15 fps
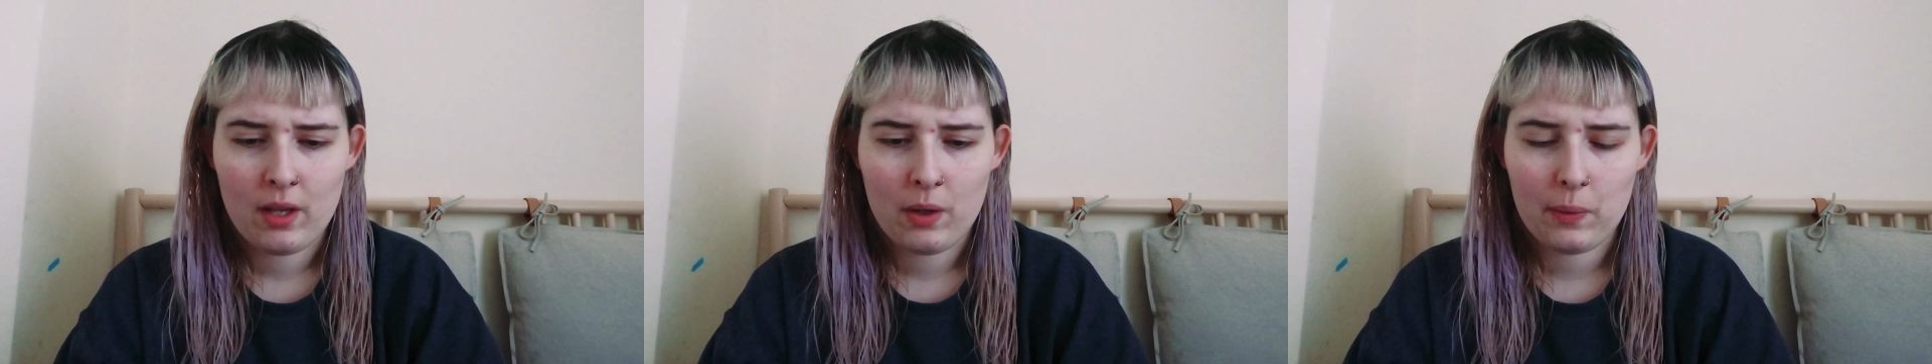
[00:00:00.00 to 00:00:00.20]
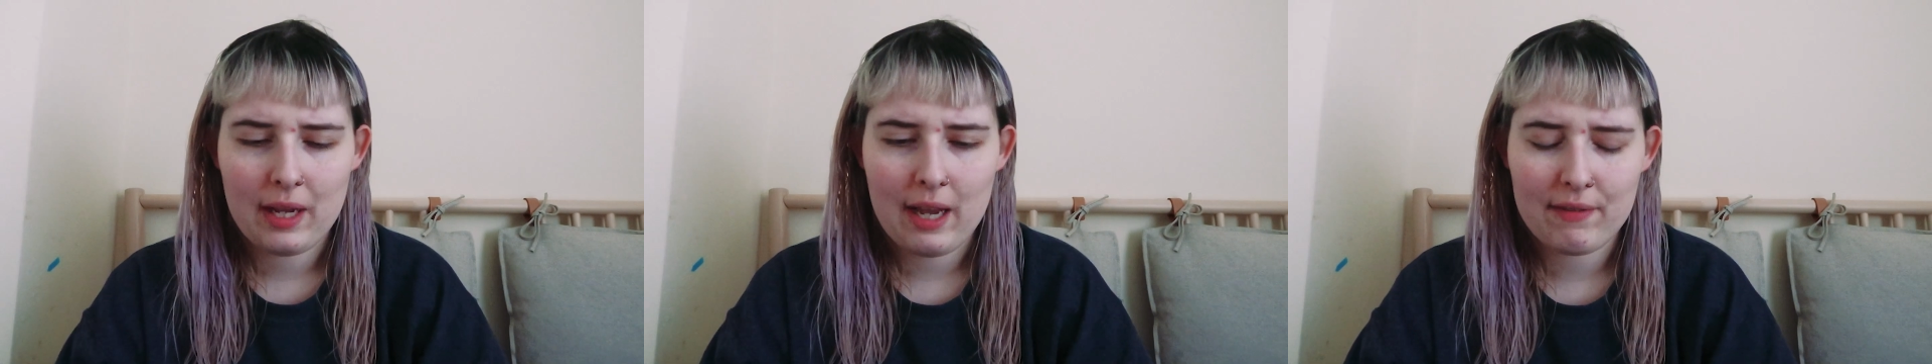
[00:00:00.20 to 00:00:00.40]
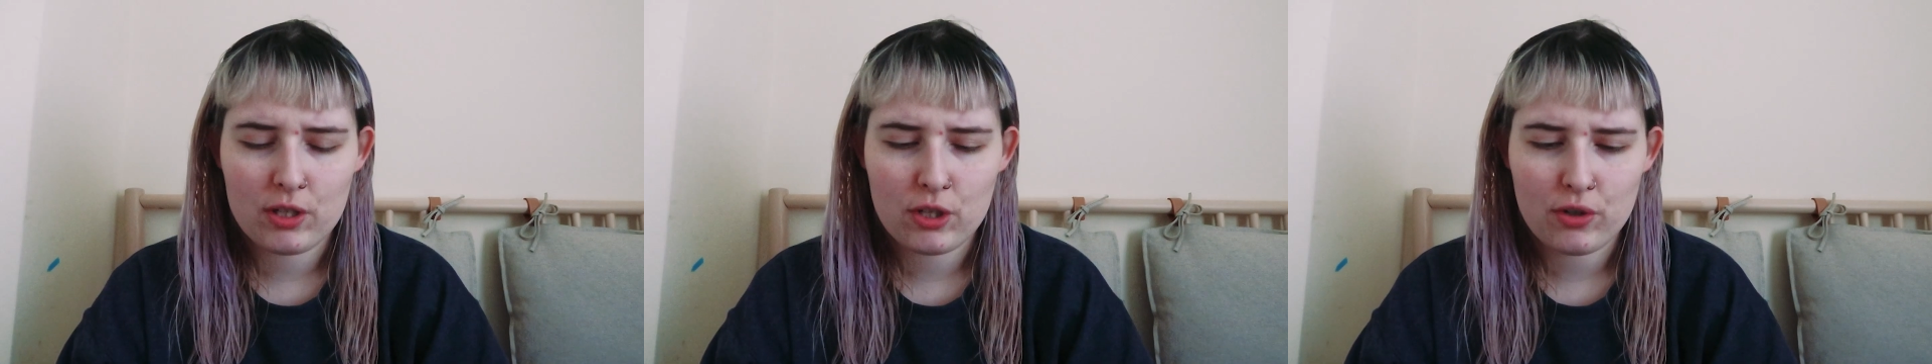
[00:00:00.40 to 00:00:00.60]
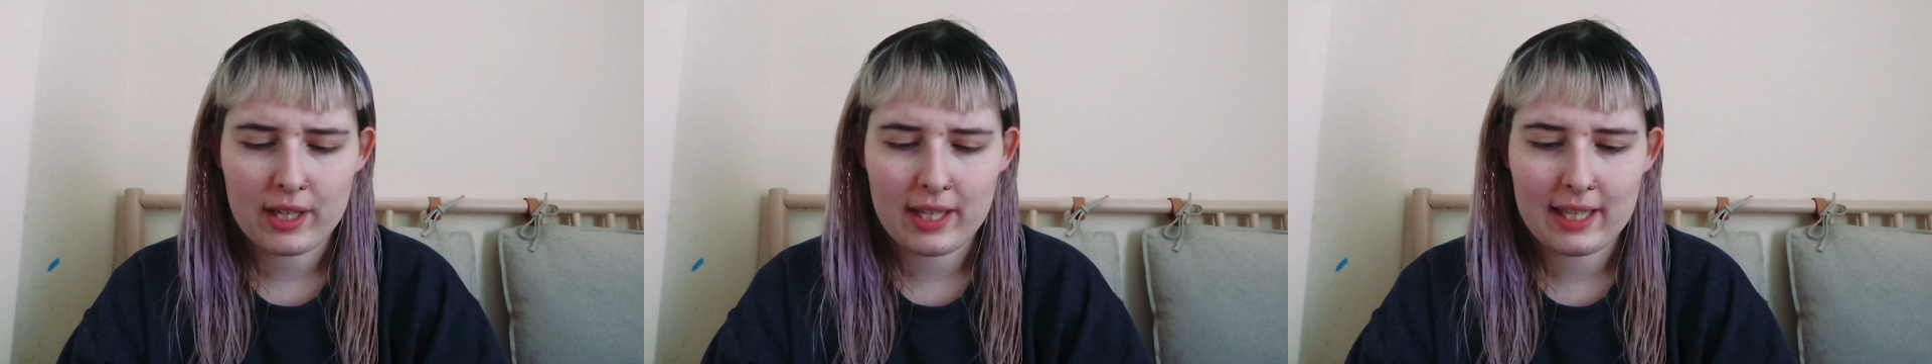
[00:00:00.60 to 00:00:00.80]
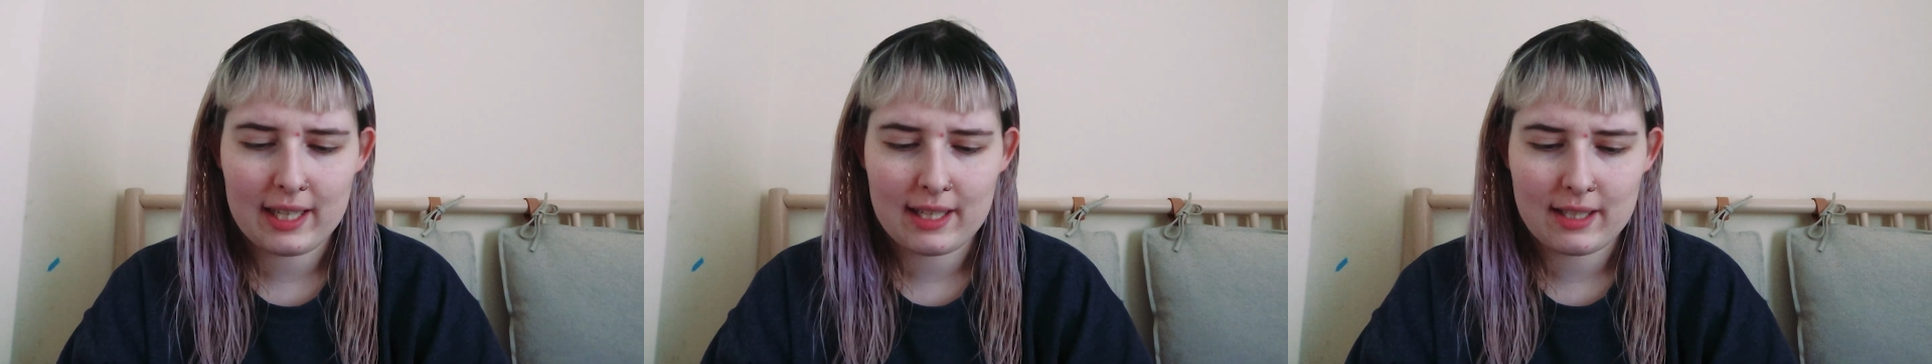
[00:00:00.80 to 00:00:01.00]
We have a
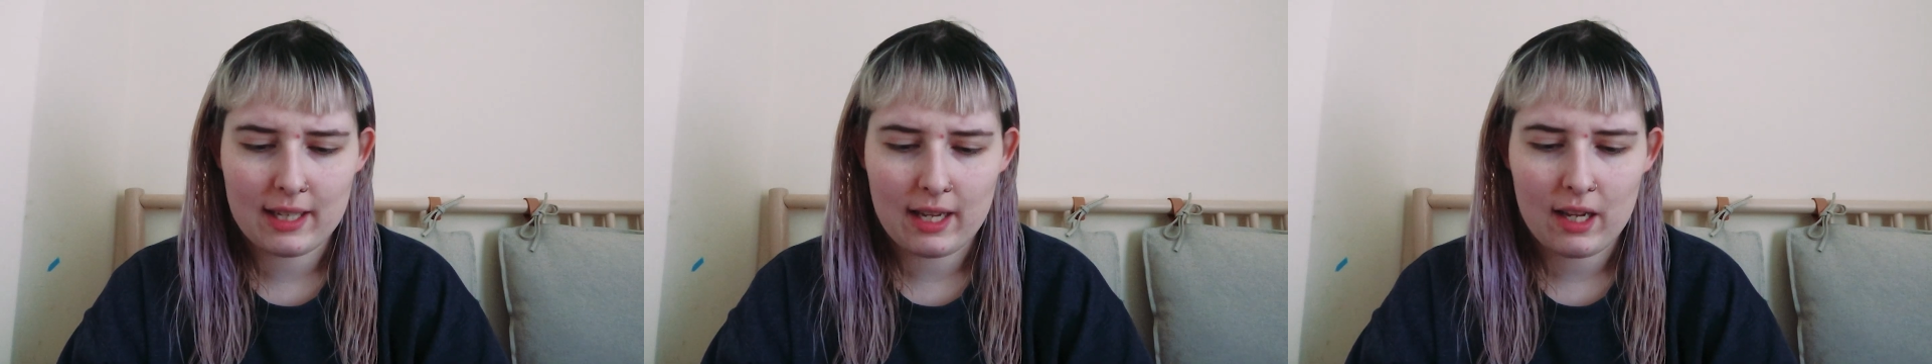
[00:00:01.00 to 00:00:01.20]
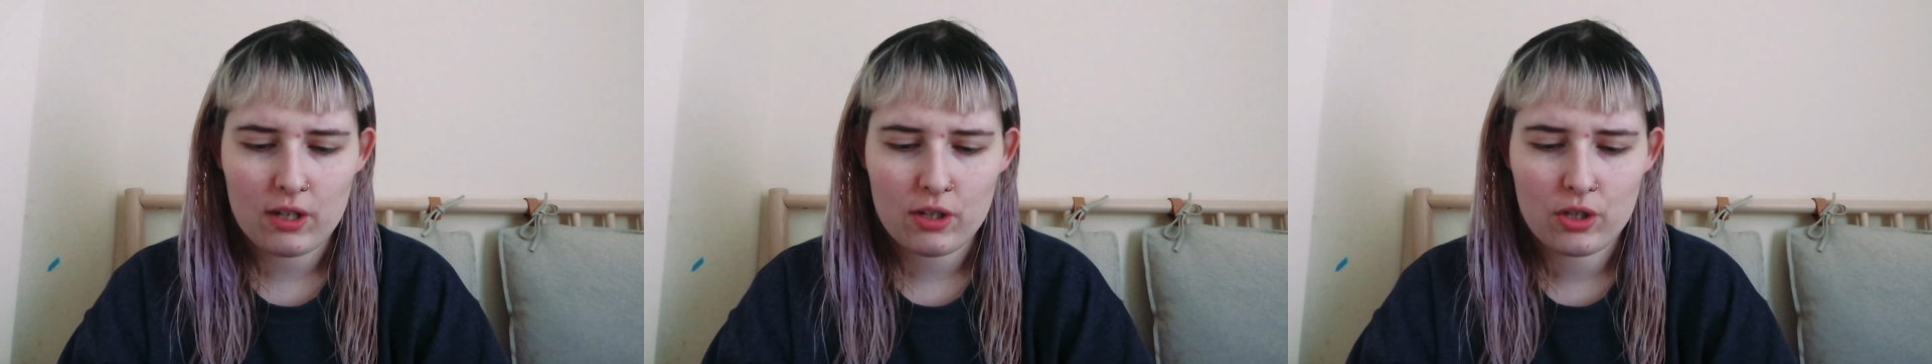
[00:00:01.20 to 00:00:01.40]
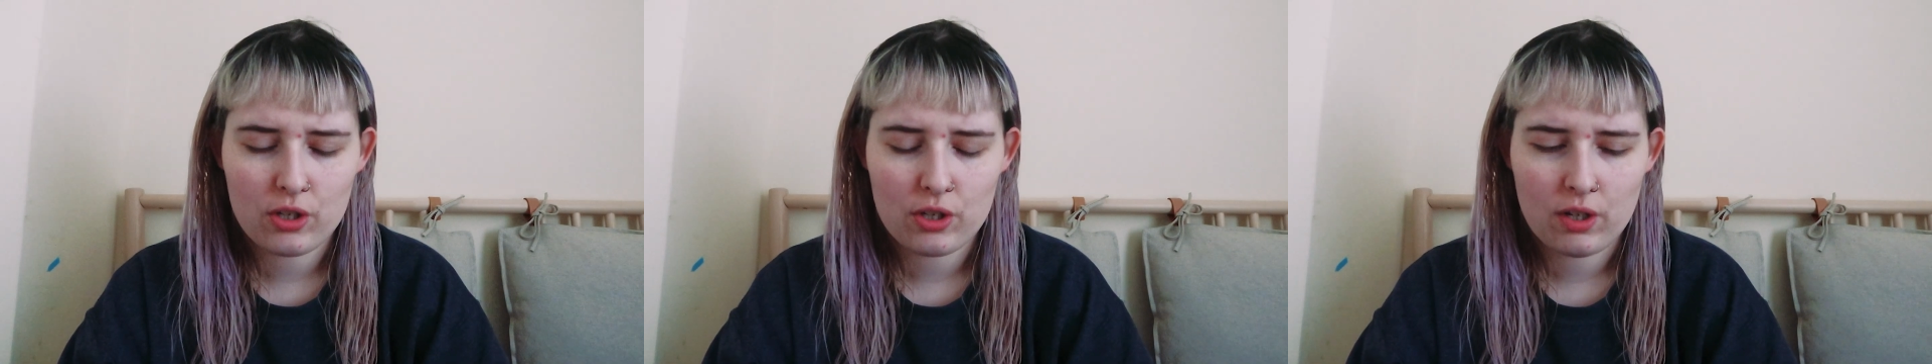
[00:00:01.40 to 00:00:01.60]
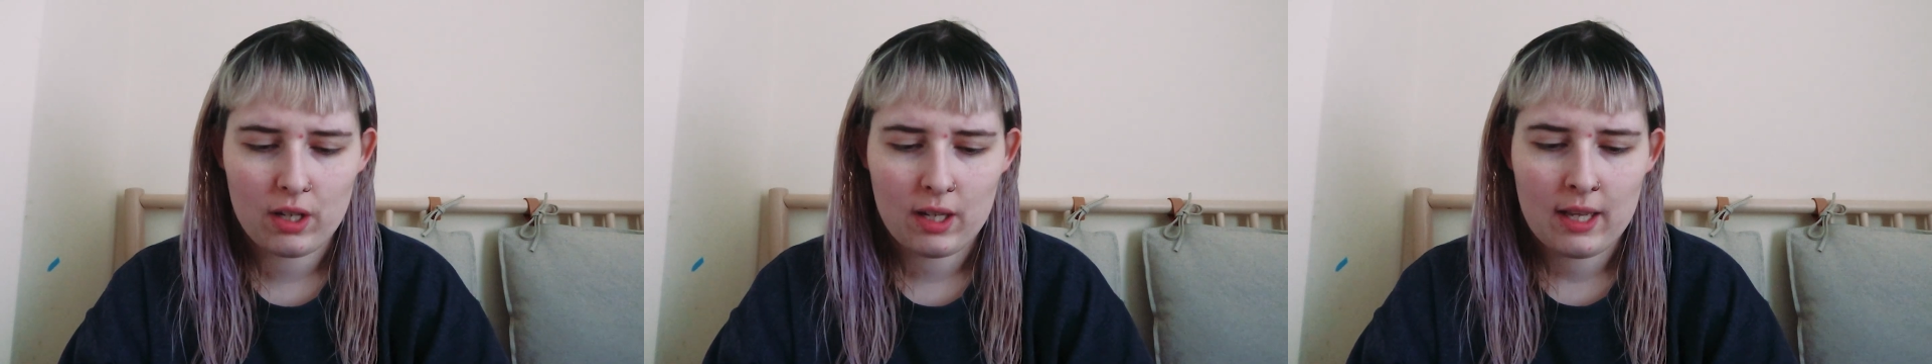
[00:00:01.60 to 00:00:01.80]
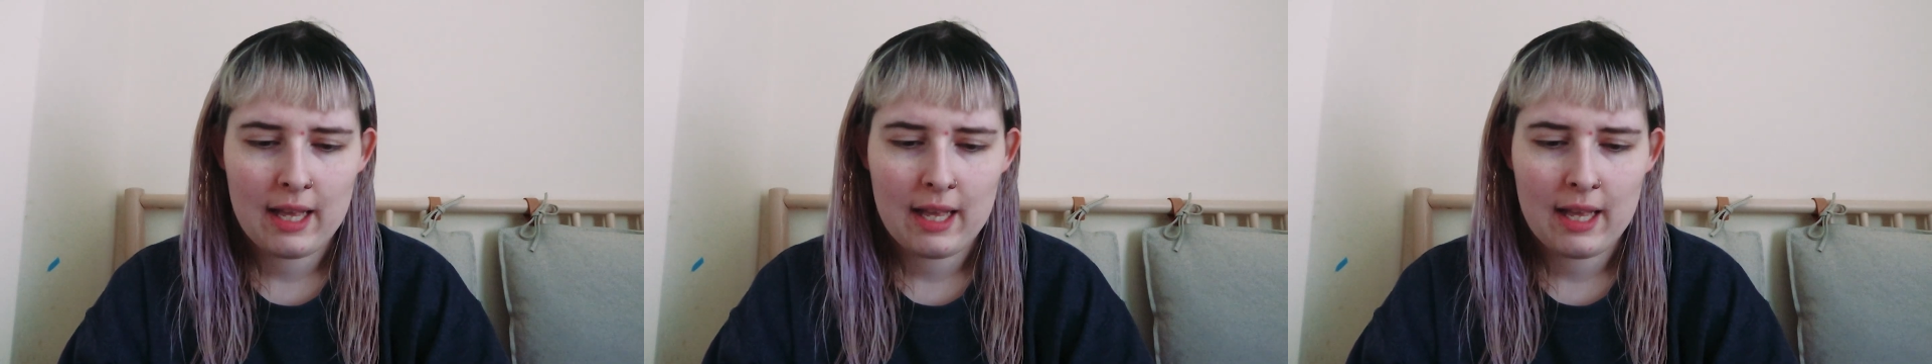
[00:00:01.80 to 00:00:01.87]
trinket dish.